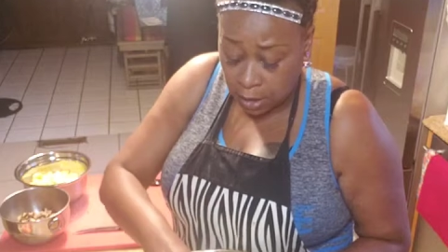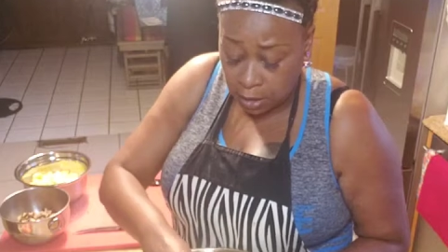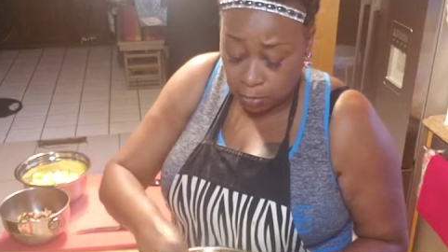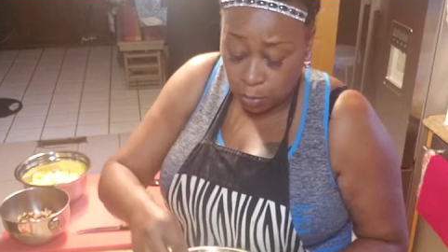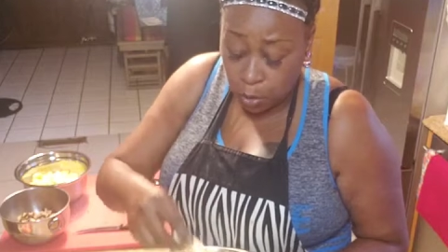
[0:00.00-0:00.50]
They're
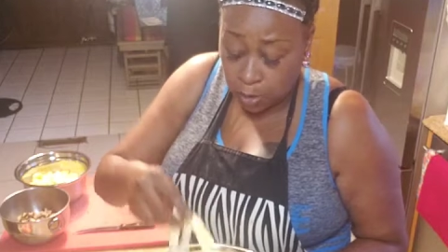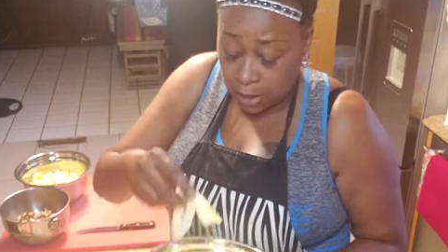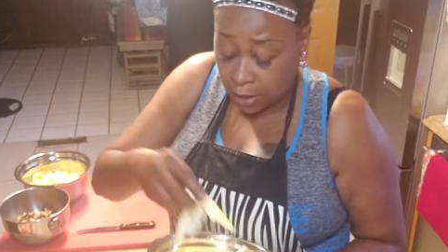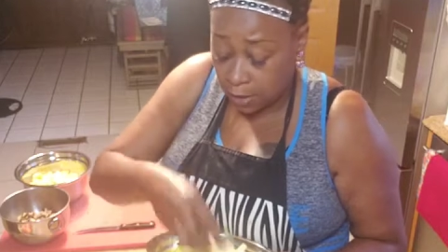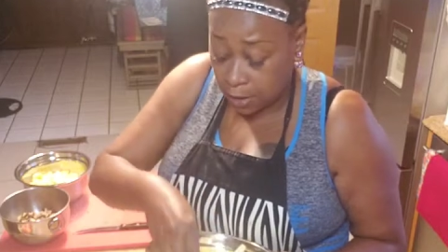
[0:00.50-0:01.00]
a little more
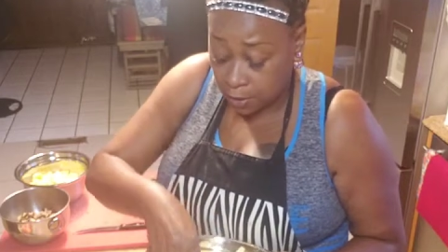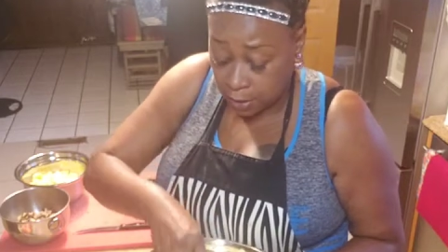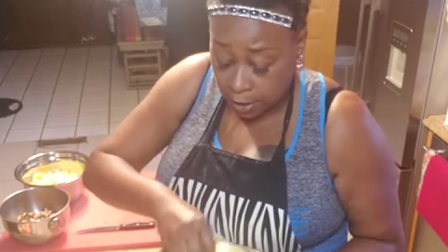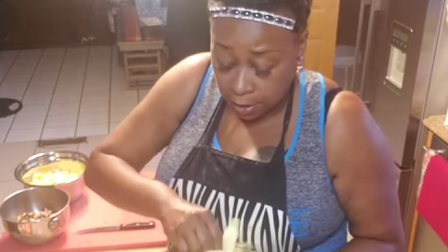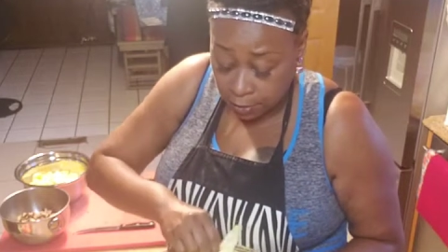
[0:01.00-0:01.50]
down here
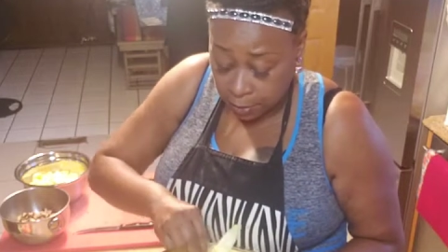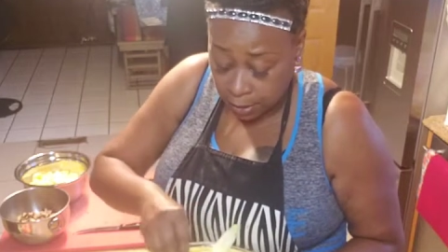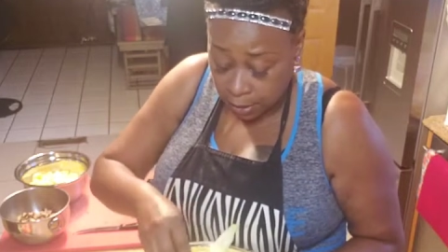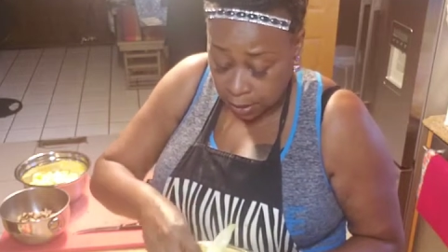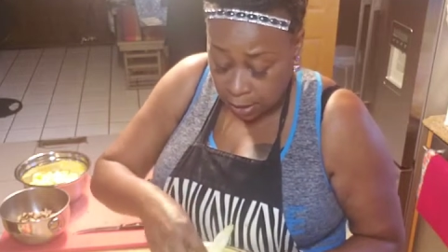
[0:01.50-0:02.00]
and there,
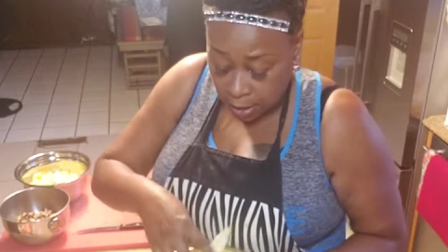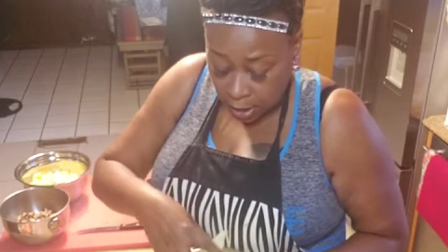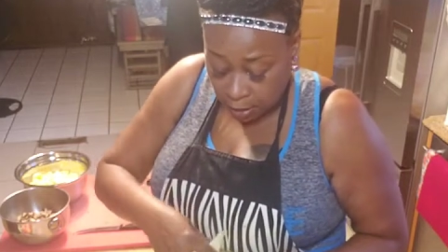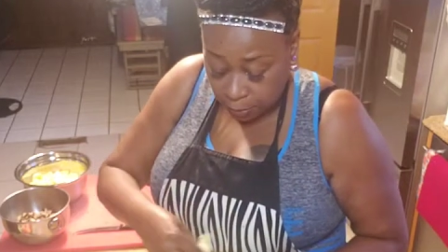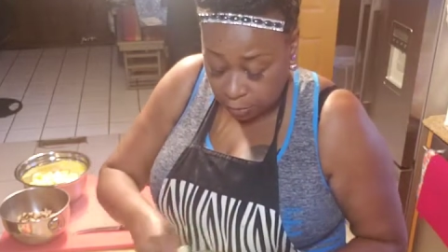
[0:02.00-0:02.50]
but
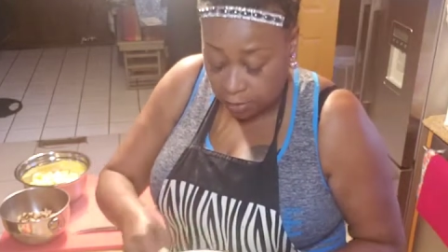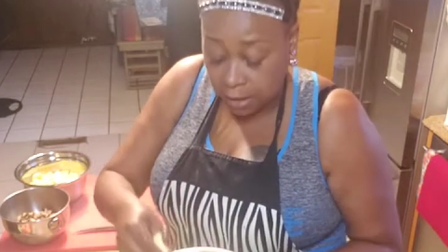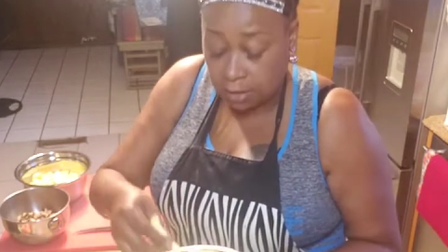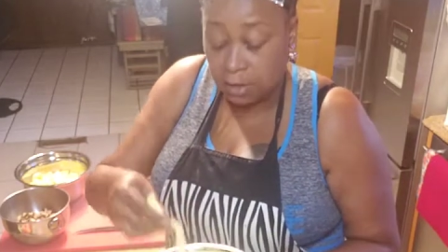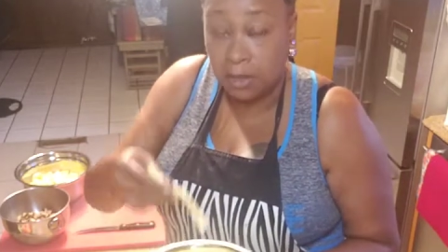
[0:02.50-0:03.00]
I'm going to
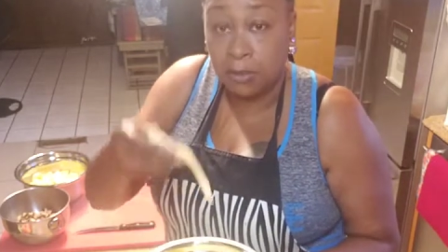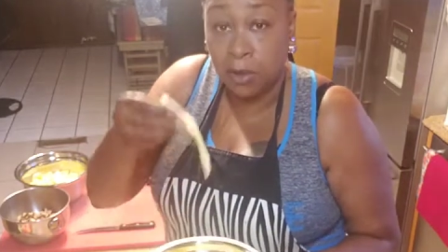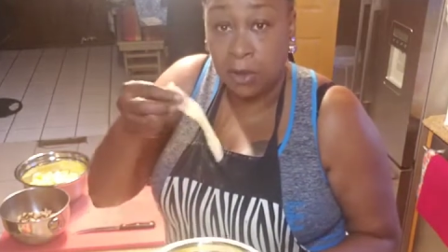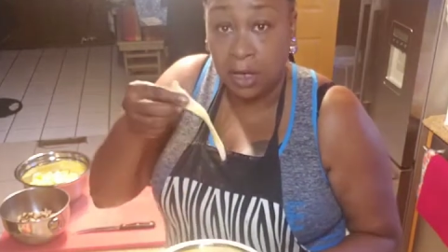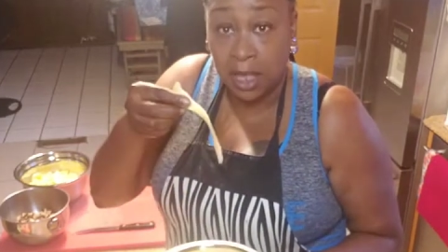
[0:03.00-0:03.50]
take this and
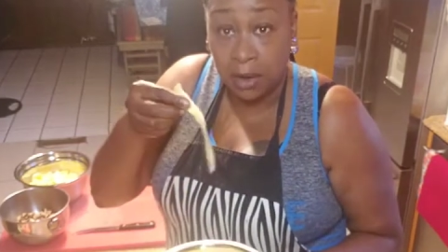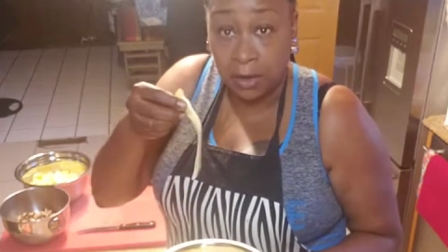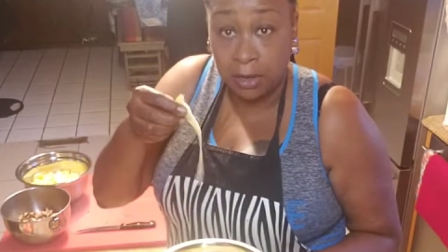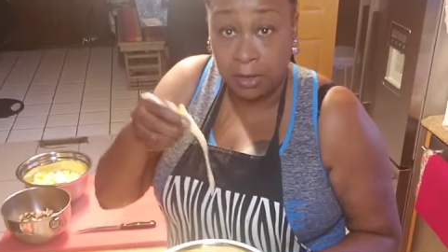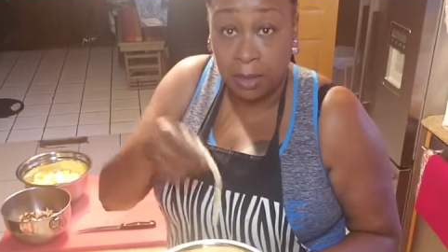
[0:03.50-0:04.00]
I'm going to
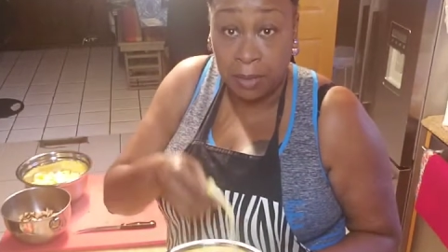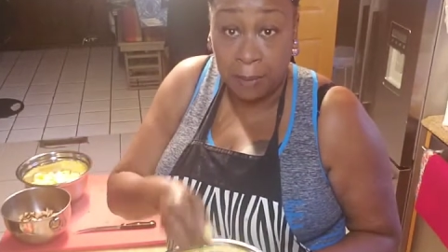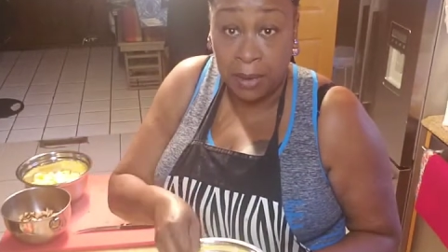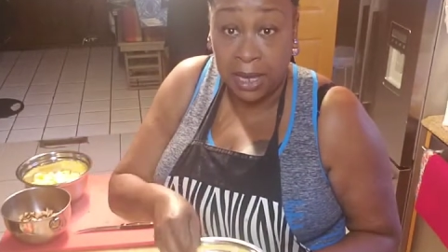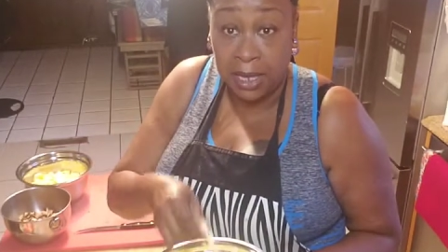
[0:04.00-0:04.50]
layer this in
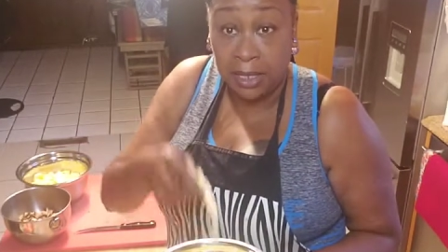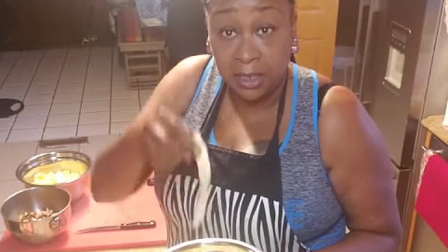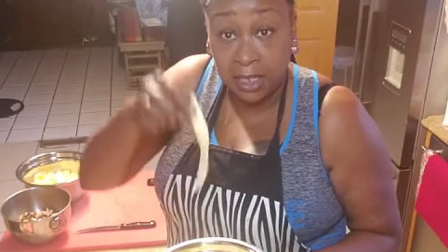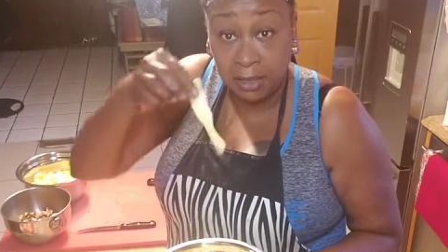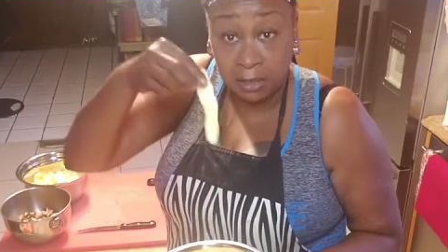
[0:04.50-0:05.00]
my pan,
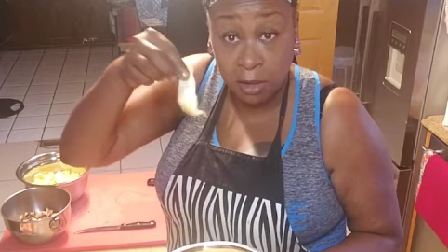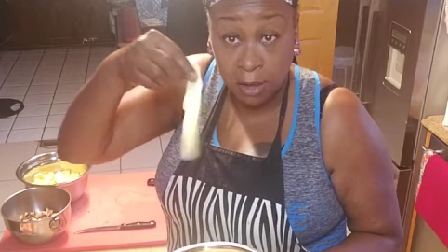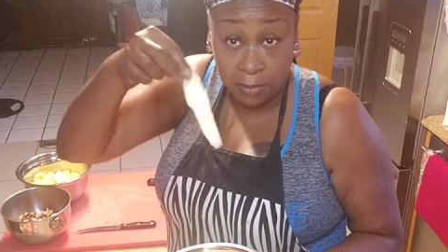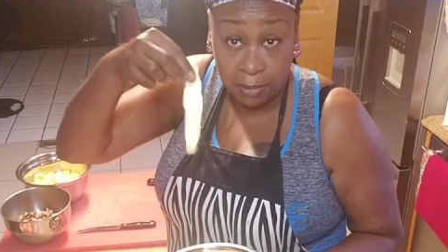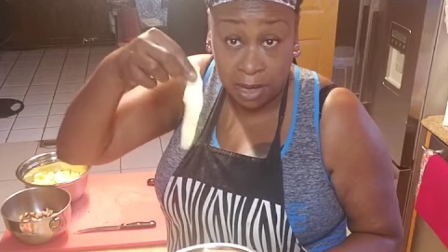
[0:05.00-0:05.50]
and this is
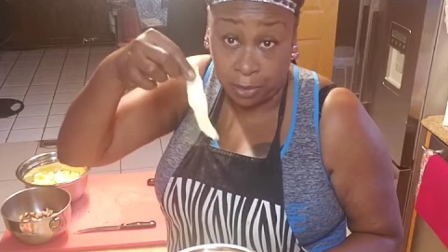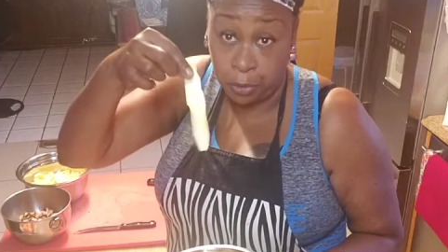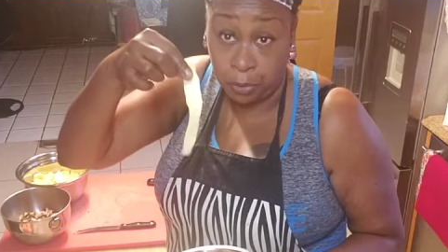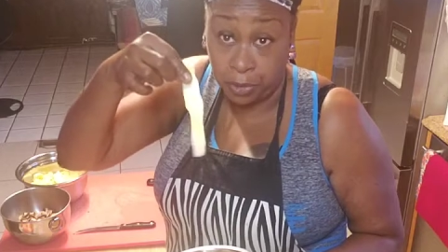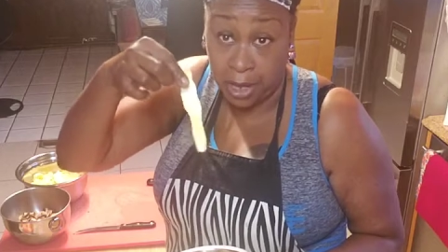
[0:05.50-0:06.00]
going to be my
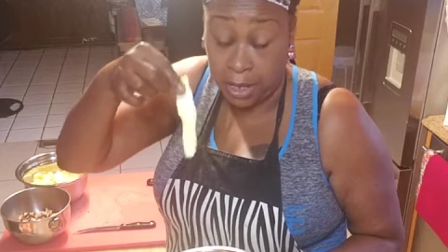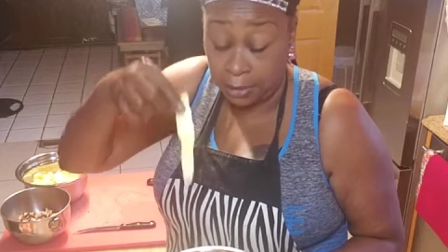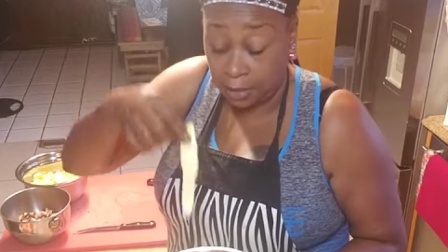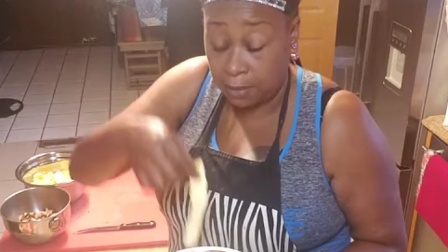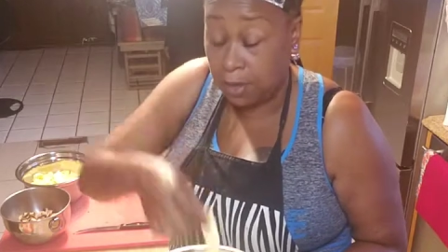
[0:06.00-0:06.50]
noodles,
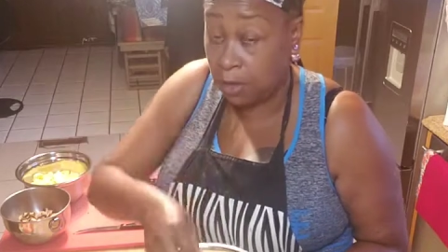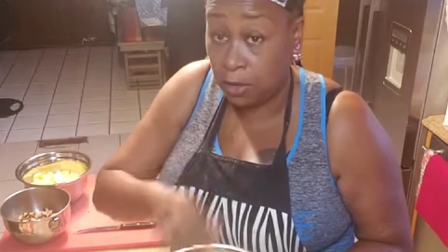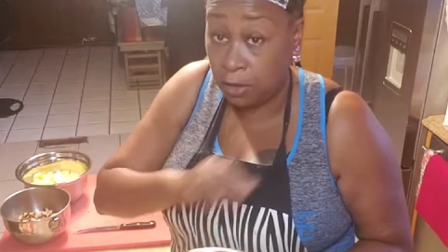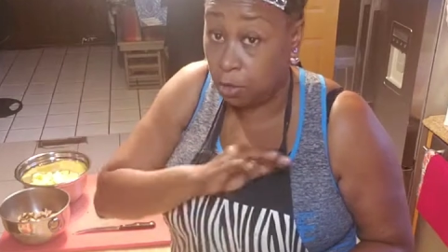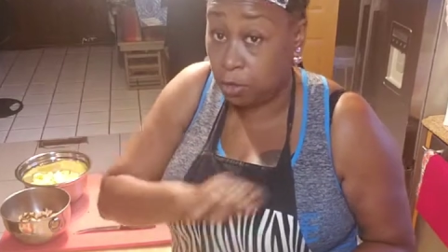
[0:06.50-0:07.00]
guys. I'm
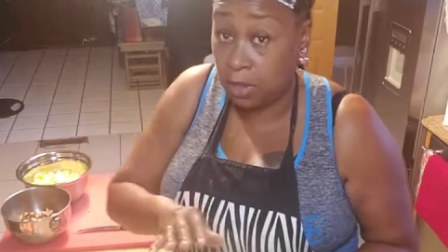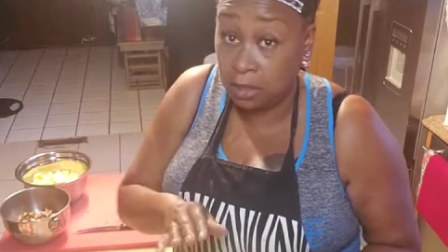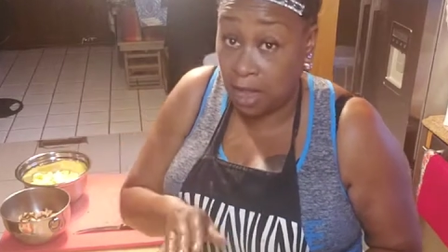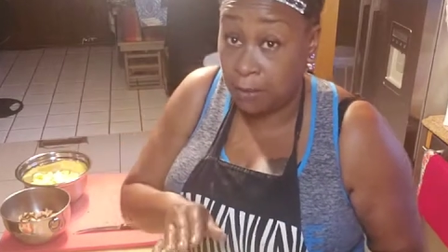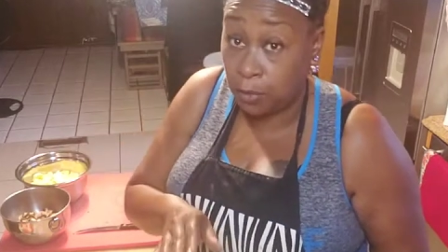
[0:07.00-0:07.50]
not going to use
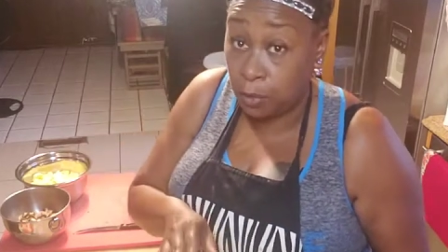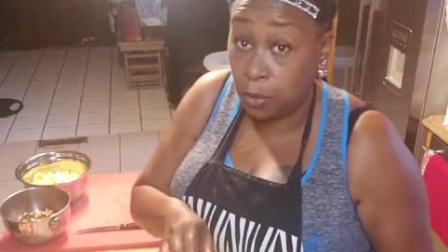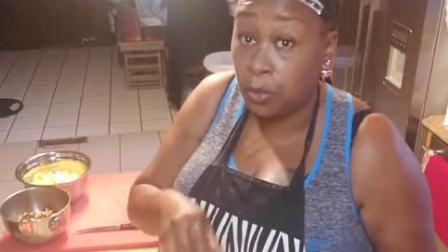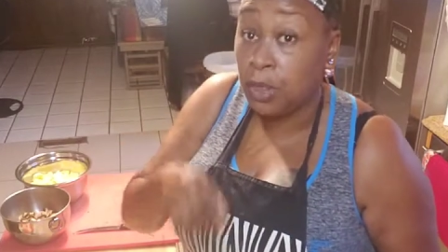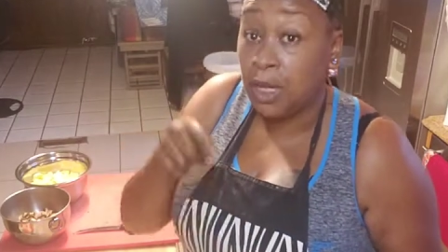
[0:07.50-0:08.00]
any type of
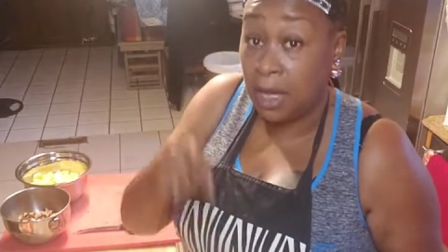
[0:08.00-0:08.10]
noodle.